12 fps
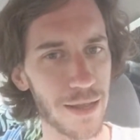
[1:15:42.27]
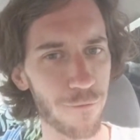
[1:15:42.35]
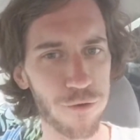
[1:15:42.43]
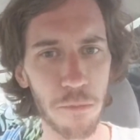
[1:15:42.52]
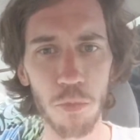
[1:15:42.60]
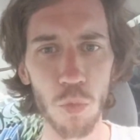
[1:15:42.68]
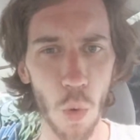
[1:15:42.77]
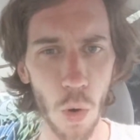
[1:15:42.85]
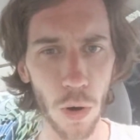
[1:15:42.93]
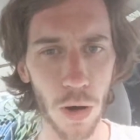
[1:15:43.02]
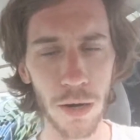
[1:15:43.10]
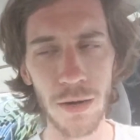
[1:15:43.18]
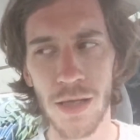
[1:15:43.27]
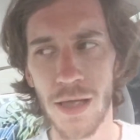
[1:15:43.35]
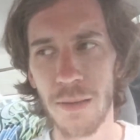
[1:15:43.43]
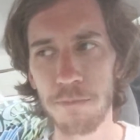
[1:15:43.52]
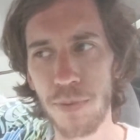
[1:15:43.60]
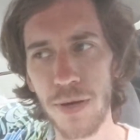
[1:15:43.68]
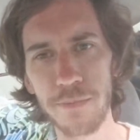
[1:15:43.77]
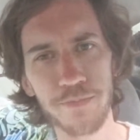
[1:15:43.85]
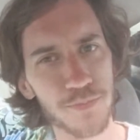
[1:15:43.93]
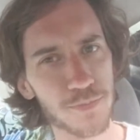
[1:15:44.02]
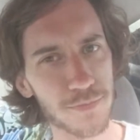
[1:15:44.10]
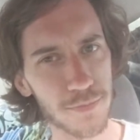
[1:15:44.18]
from war, but
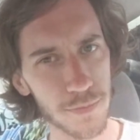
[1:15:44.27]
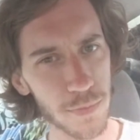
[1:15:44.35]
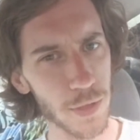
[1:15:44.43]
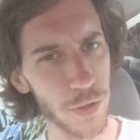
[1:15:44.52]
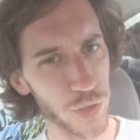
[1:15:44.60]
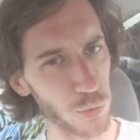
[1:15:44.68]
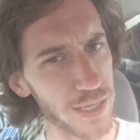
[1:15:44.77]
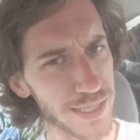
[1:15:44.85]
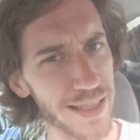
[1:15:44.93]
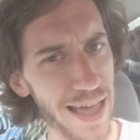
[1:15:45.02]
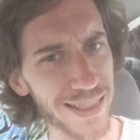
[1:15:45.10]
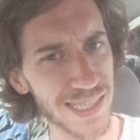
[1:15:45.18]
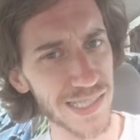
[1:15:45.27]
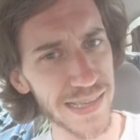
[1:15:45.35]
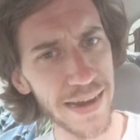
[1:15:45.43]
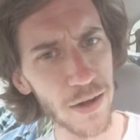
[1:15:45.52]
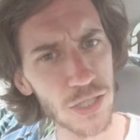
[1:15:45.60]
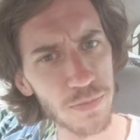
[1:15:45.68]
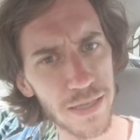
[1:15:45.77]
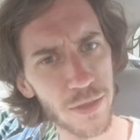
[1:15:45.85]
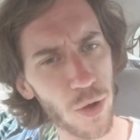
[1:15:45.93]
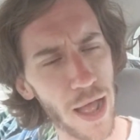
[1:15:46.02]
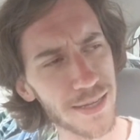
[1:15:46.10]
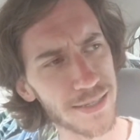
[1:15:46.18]
the reason that scares me,
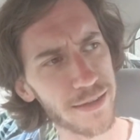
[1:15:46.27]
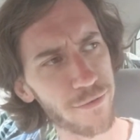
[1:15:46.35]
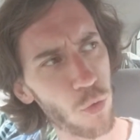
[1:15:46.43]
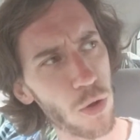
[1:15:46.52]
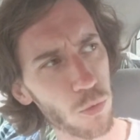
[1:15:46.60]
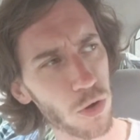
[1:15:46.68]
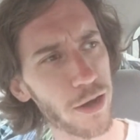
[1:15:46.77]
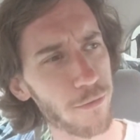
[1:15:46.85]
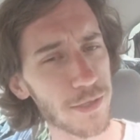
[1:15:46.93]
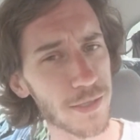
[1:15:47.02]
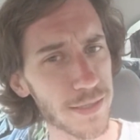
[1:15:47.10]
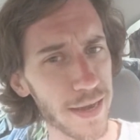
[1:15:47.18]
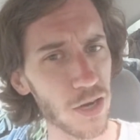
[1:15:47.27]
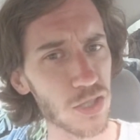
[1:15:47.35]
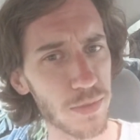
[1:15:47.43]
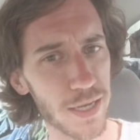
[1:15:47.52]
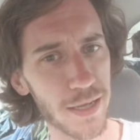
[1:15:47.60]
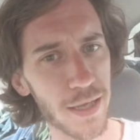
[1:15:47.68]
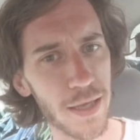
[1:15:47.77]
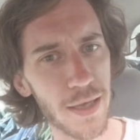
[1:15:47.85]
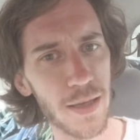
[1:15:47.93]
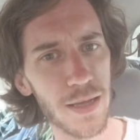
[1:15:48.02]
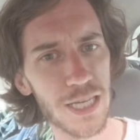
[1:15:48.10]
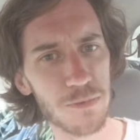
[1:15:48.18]
the idea of a one world government scares me,
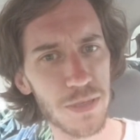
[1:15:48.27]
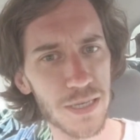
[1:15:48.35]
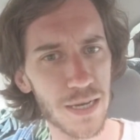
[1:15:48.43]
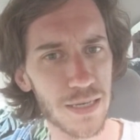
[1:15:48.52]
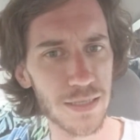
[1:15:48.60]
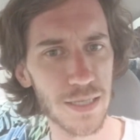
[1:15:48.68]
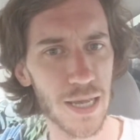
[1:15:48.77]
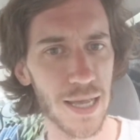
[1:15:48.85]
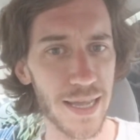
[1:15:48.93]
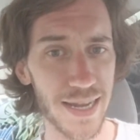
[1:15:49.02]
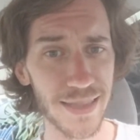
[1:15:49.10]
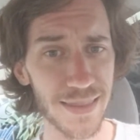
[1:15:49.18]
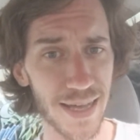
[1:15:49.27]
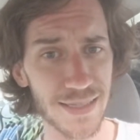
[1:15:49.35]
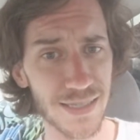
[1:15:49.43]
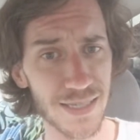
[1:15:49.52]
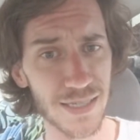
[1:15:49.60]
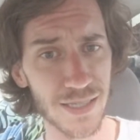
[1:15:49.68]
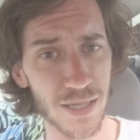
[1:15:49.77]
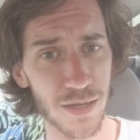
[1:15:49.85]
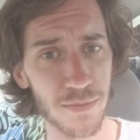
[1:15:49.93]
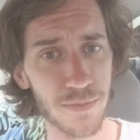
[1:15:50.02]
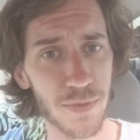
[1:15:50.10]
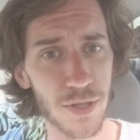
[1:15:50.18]
is because in that
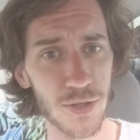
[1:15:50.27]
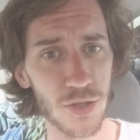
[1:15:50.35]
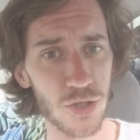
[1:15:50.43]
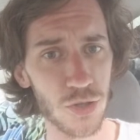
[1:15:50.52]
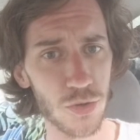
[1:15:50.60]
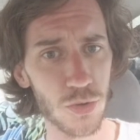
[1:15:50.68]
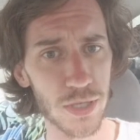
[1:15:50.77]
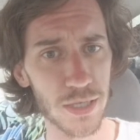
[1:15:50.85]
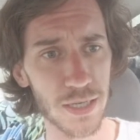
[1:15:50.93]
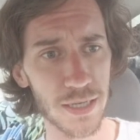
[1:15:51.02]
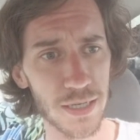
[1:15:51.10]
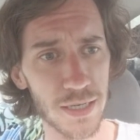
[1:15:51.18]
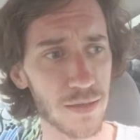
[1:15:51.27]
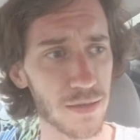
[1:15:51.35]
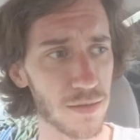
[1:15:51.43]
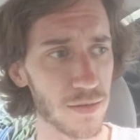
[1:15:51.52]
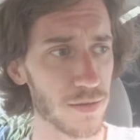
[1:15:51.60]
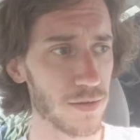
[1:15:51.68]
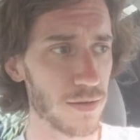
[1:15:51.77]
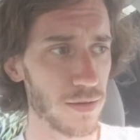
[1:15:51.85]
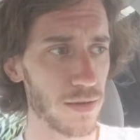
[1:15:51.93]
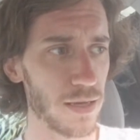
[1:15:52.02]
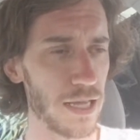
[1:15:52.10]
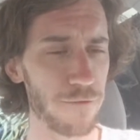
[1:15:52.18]
system, you can,
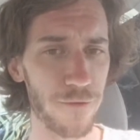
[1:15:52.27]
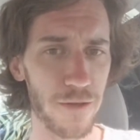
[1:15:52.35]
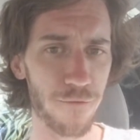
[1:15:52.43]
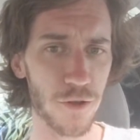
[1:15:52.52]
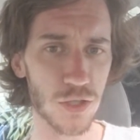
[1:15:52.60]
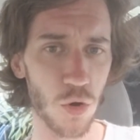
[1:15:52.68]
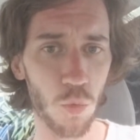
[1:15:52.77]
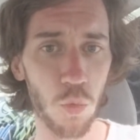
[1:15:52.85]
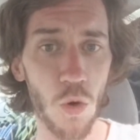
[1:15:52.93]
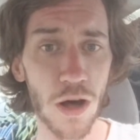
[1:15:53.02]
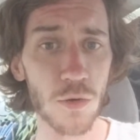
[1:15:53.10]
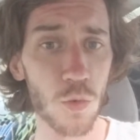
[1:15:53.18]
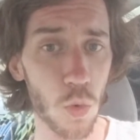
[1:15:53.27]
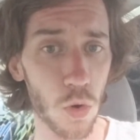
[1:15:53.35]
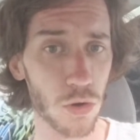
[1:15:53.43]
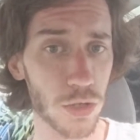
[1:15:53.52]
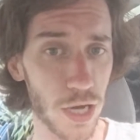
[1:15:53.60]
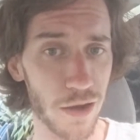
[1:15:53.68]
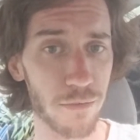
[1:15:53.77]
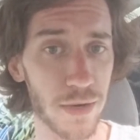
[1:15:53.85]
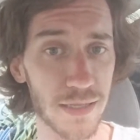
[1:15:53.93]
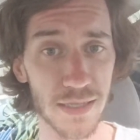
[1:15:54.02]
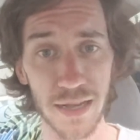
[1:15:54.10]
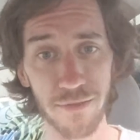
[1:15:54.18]
if there's one world
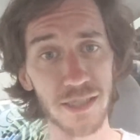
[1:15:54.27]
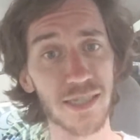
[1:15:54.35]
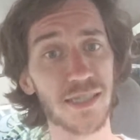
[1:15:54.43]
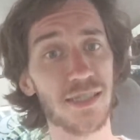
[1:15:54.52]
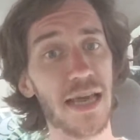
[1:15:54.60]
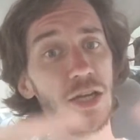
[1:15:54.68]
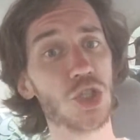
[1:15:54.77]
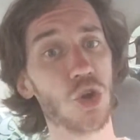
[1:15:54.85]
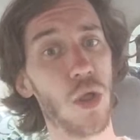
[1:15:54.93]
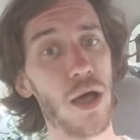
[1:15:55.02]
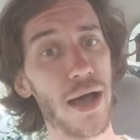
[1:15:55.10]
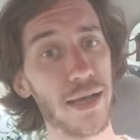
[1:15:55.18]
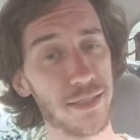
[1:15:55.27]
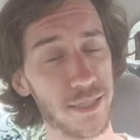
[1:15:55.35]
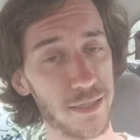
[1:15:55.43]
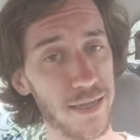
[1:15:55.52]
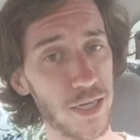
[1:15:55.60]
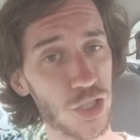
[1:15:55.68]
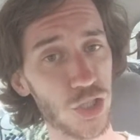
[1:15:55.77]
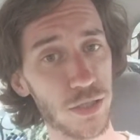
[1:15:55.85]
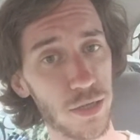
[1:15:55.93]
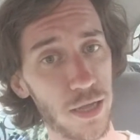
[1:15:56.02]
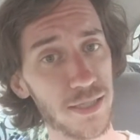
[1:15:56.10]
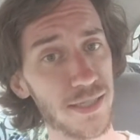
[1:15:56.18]
government instead of a decentralized
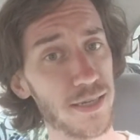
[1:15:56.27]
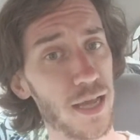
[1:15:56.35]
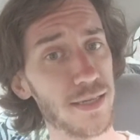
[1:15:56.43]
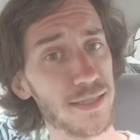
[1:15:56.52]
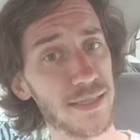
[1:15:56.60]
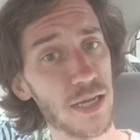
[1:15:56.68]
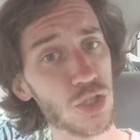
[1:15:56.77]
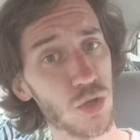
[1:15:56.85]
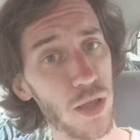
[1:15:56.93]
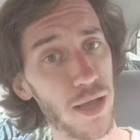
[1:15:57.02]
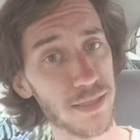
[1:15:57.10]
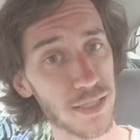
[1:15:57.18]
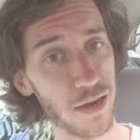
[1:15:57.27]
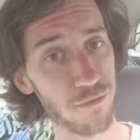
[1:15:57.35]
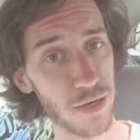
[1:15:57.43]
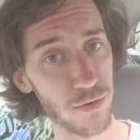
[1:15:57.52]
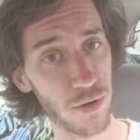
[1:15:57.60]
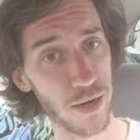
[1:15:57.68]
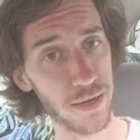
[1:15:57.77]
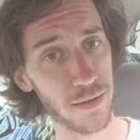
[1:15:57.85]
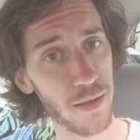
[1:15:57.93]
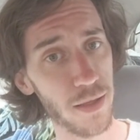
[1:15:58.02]
nation, a decentralized government, right?